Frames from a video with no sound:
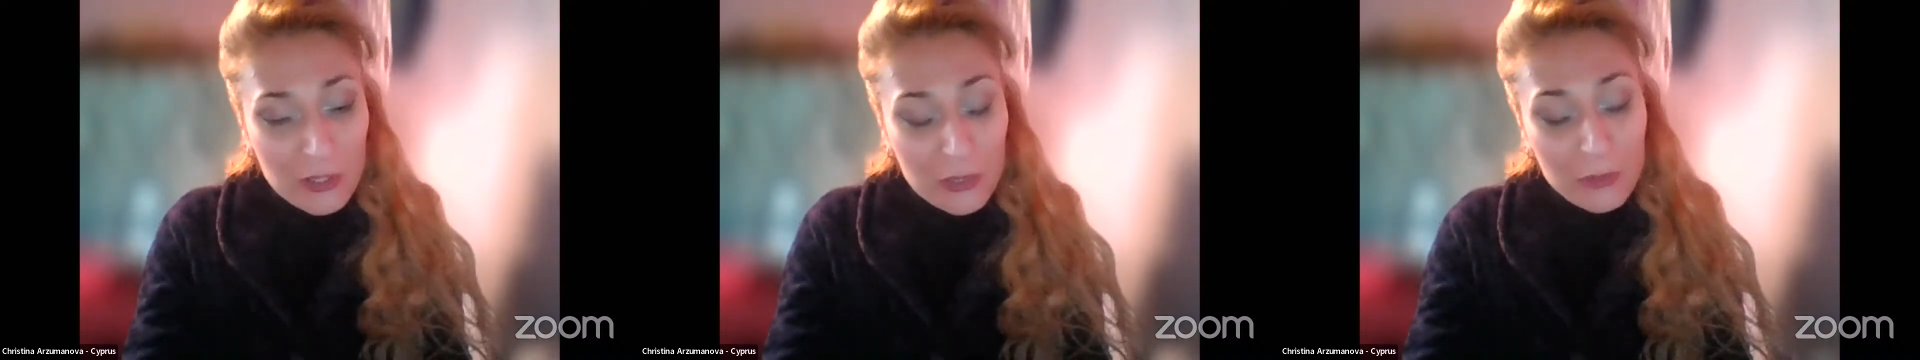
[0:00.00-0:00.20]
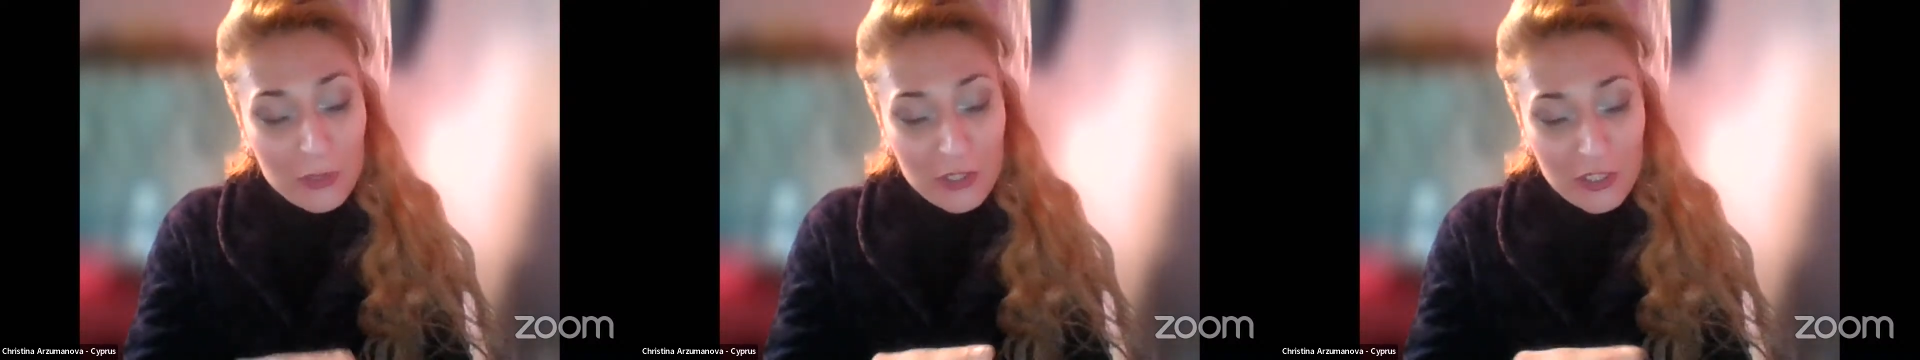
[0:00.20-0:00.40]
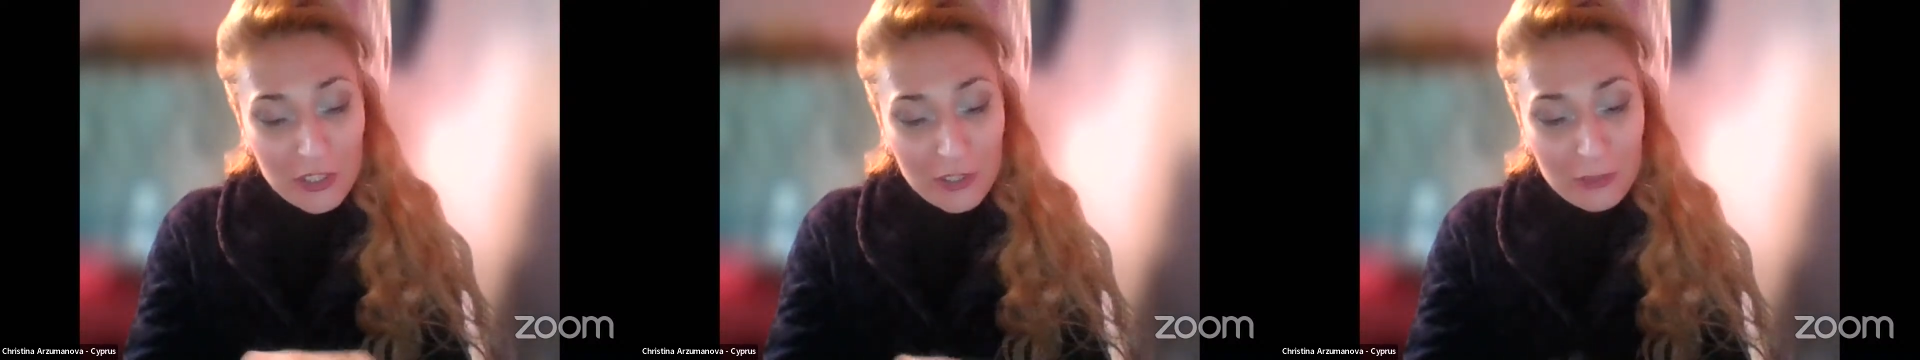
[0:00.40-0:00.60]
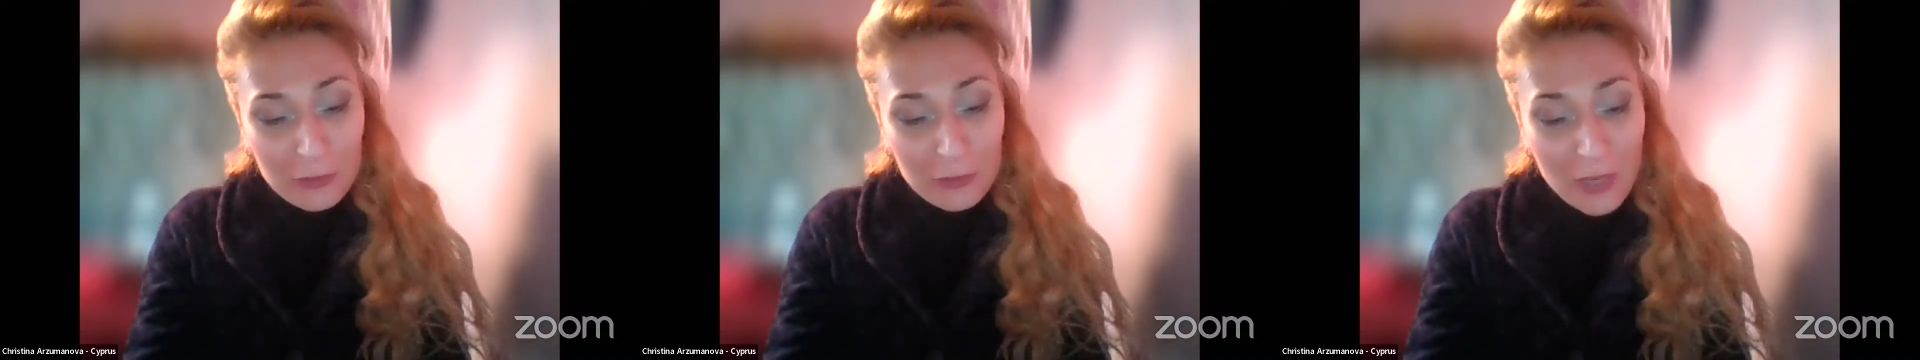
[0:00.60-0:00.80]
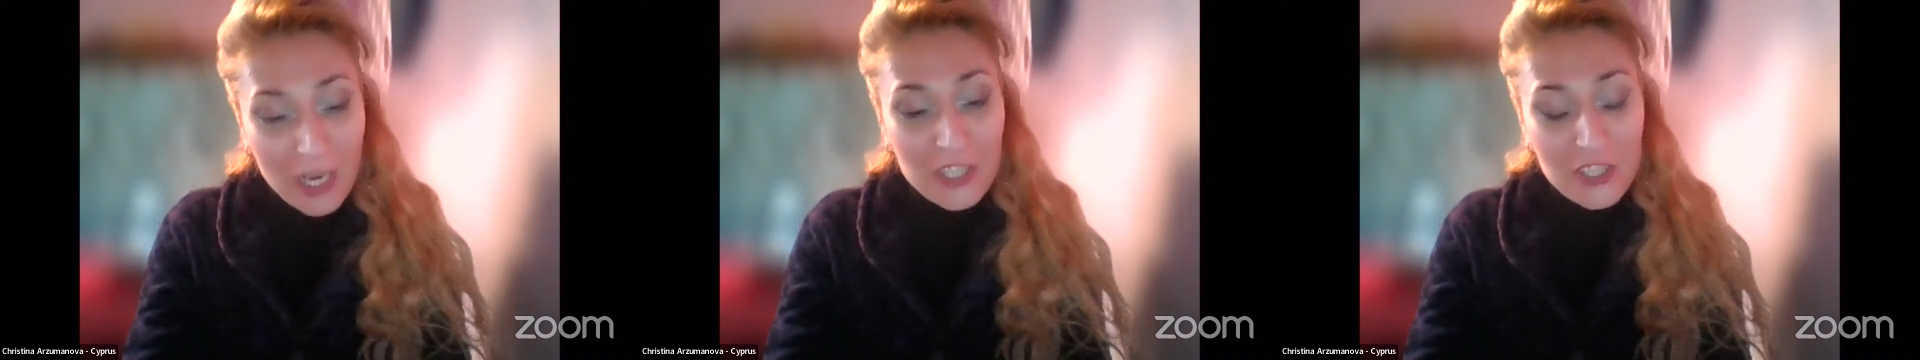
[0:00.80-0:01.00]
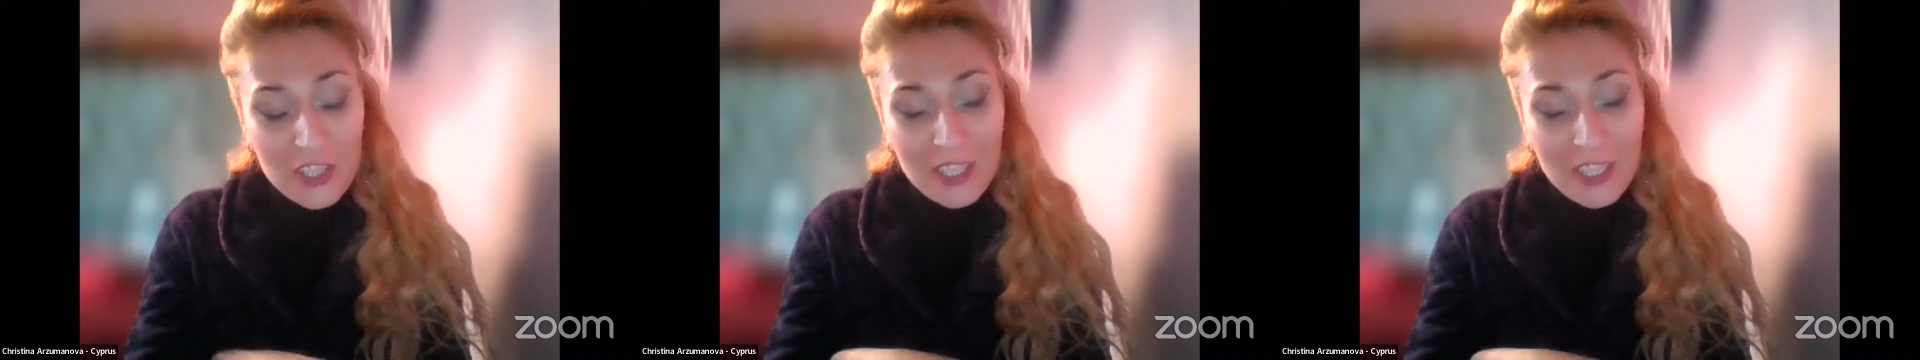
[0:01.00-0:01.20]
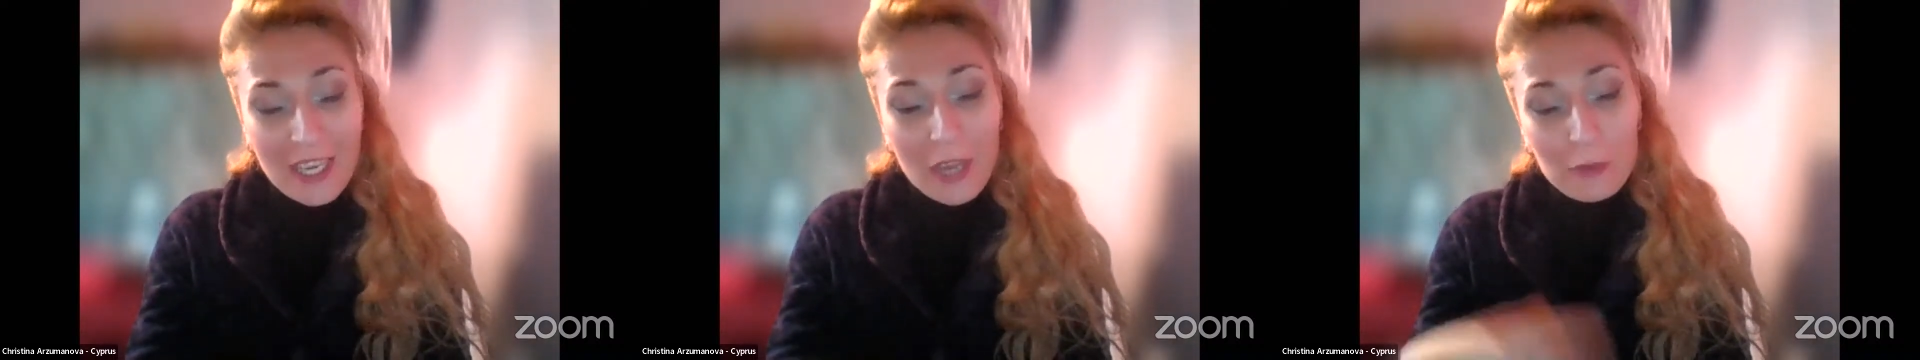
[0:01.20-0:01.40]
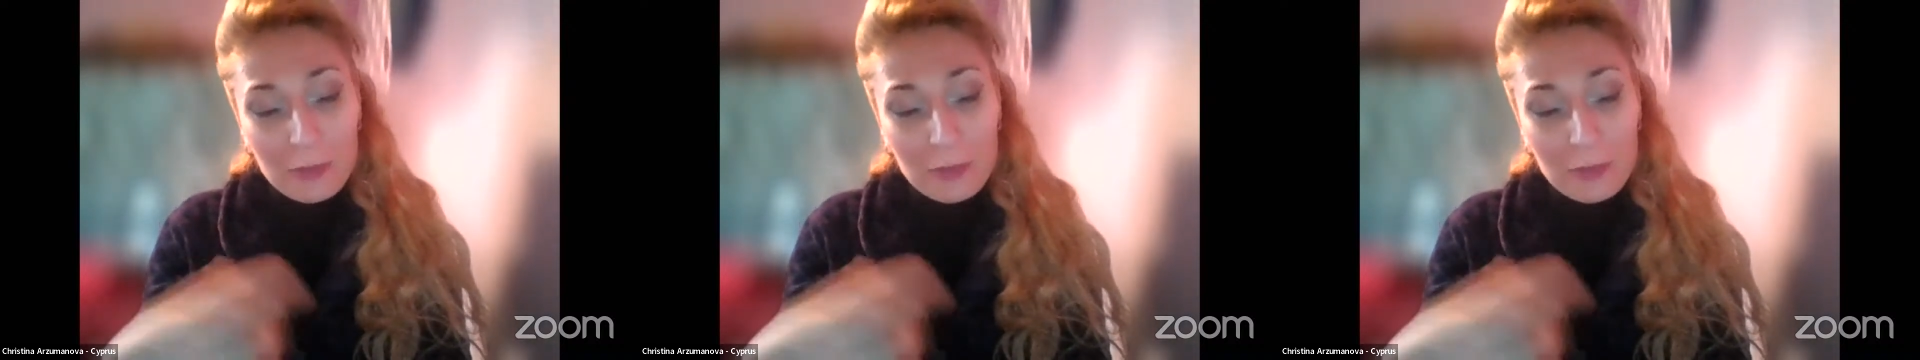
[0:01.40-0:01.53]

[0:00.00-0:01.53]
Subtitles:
Georgian, Russian, now